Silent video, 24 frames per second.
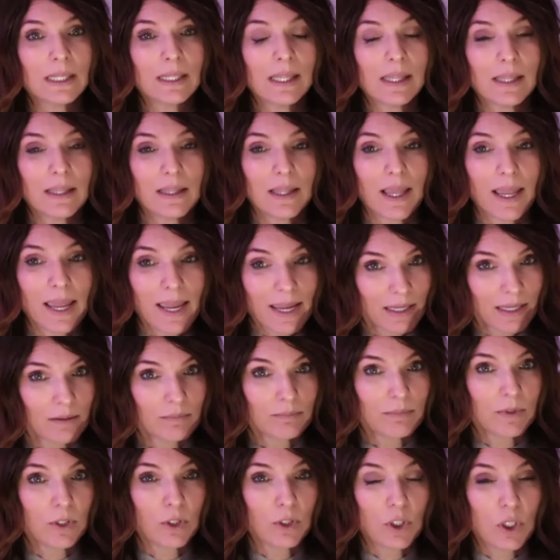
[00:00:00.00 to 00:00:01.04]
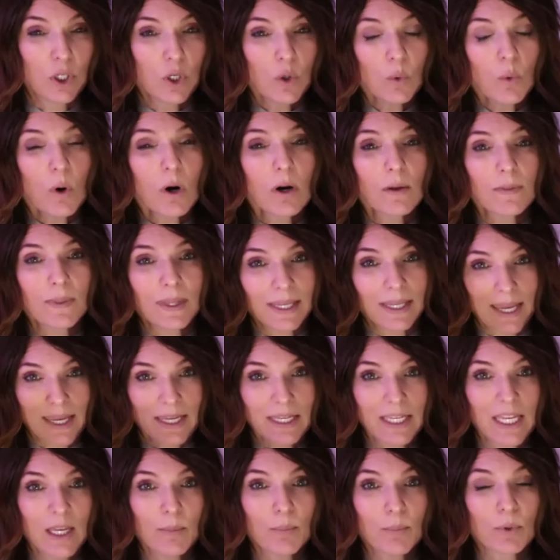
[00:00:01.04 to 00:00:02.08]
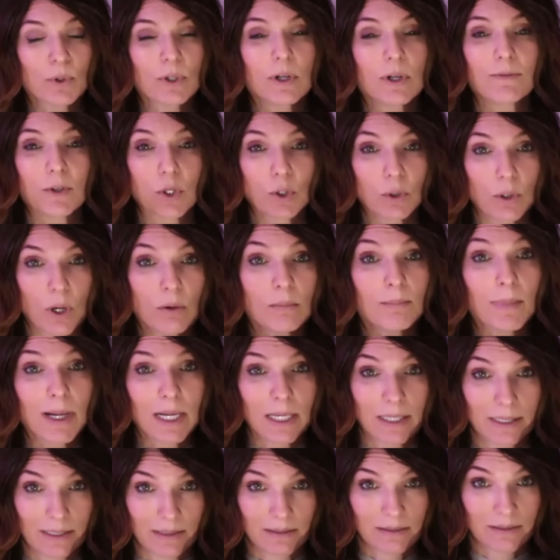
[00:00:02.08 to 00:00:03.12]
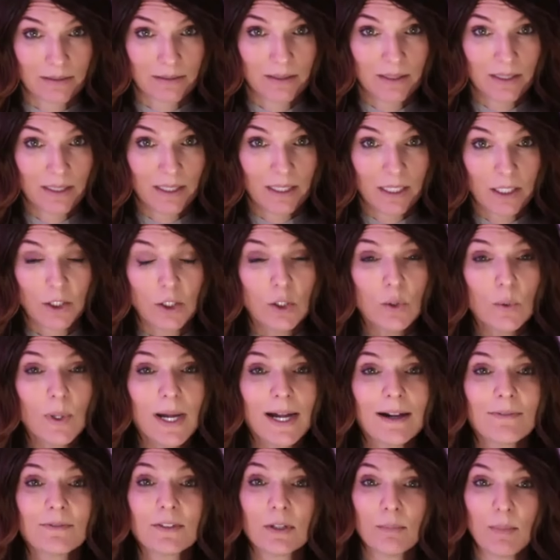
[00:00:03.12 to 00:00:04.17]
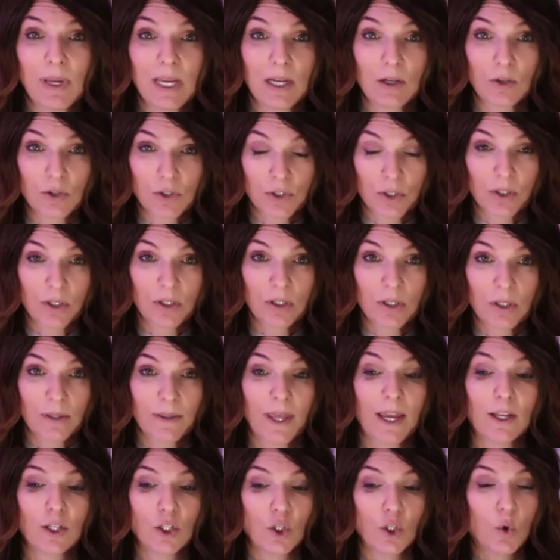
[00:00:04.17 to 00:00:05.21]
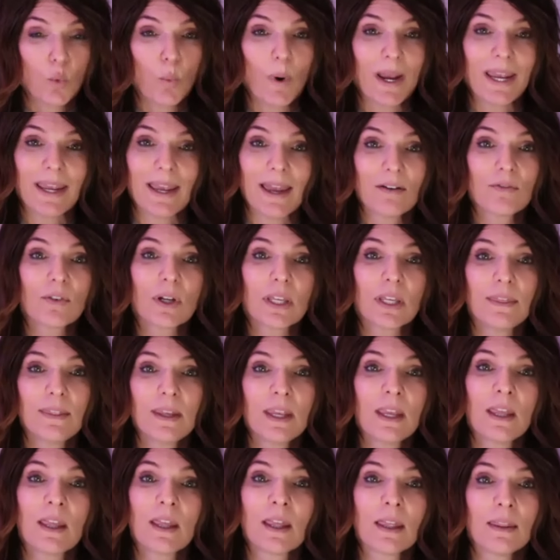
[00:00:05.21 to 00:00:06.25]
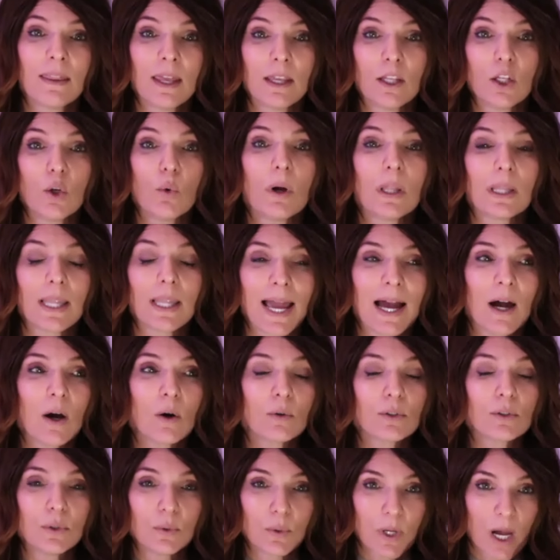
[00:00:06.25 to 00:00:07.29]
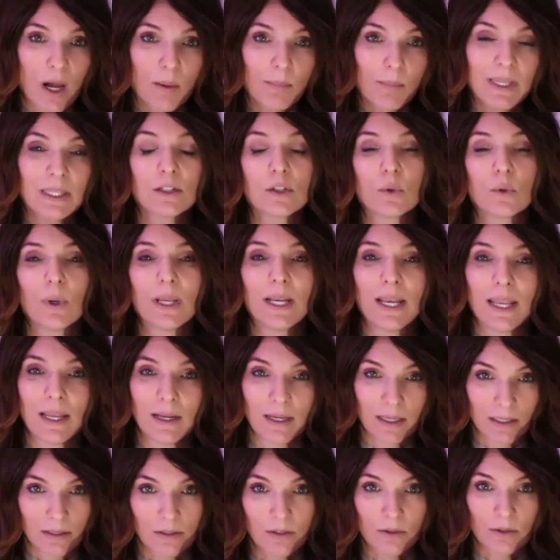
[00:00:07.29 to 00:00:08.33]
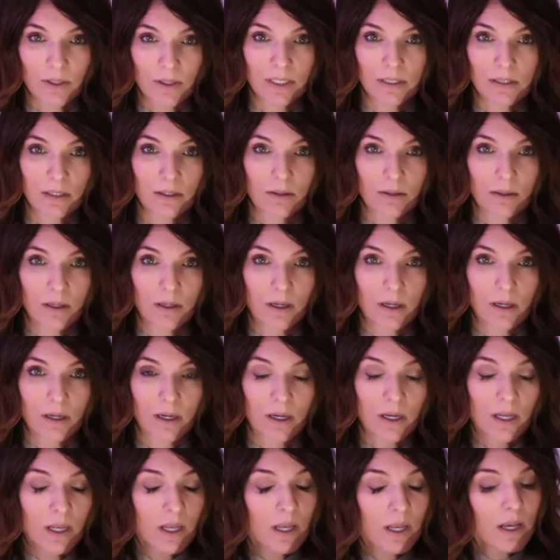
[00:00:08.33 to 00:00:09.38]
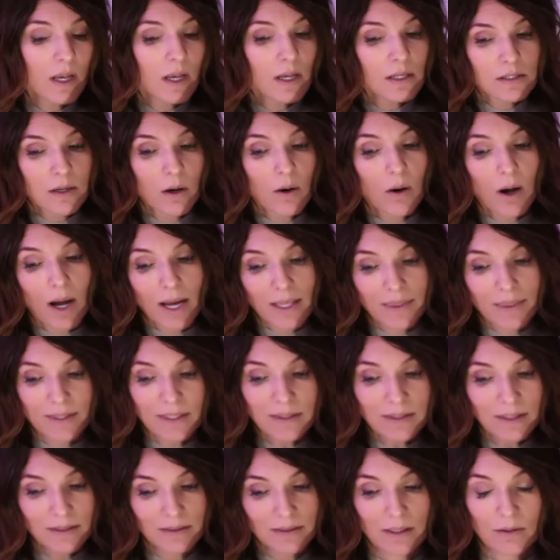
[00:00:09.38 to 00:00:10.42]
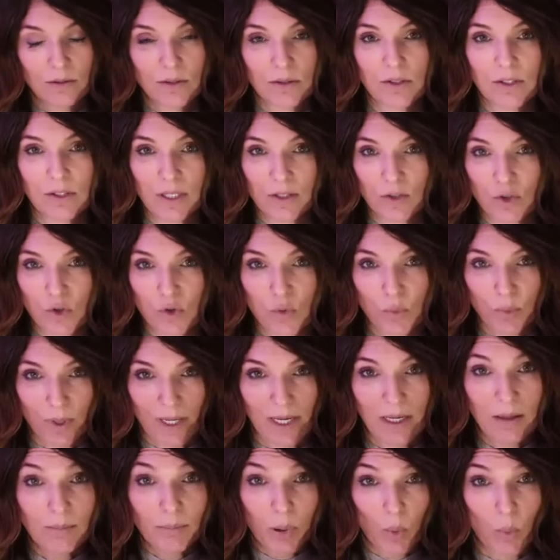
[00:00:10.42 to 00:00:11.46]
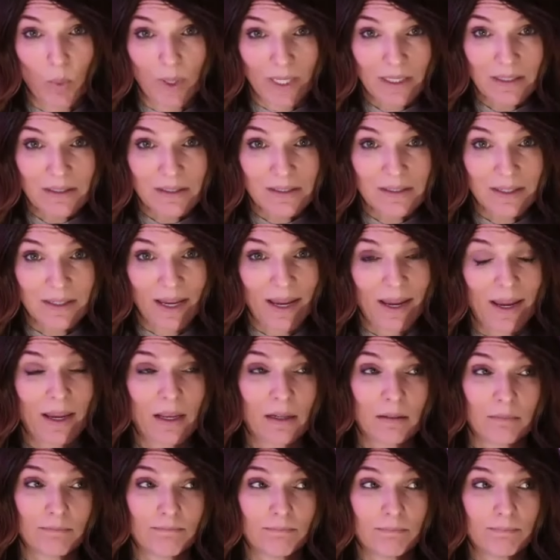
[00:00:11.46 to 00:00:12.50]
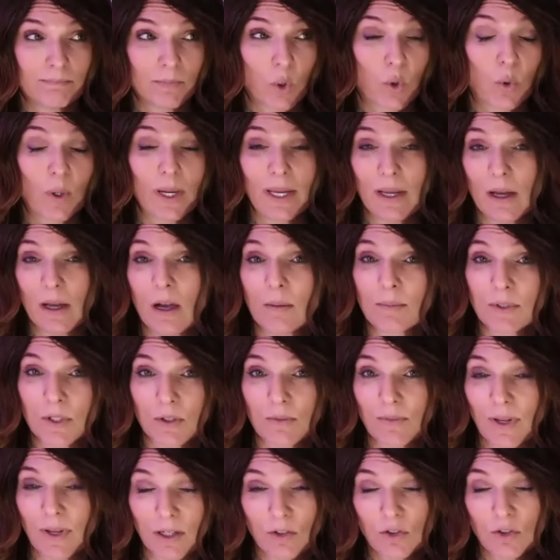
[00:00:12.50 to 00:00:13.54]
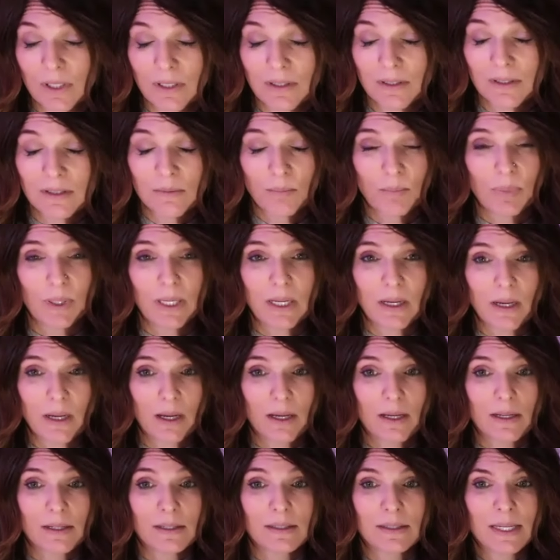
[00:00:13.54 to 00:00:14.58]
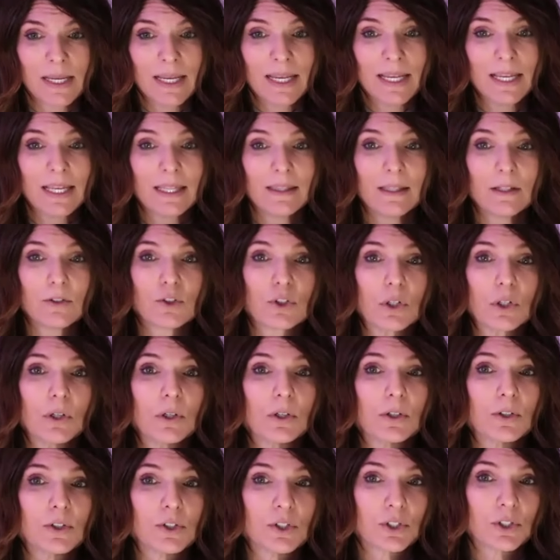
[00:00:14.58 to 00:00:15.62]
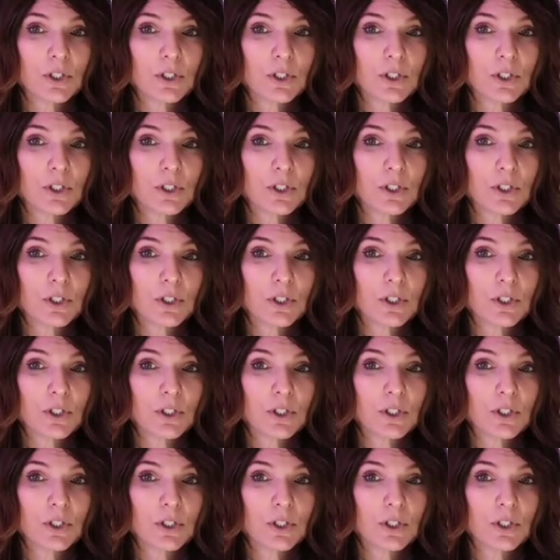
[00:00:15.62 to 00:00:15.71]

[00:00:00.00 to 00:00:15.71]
hey, you are the gatekeeper of your own mind. You have to make sure that you weigh everything that you allow to come into it and enter into your heart. So I think that those are such great points and great observations because the church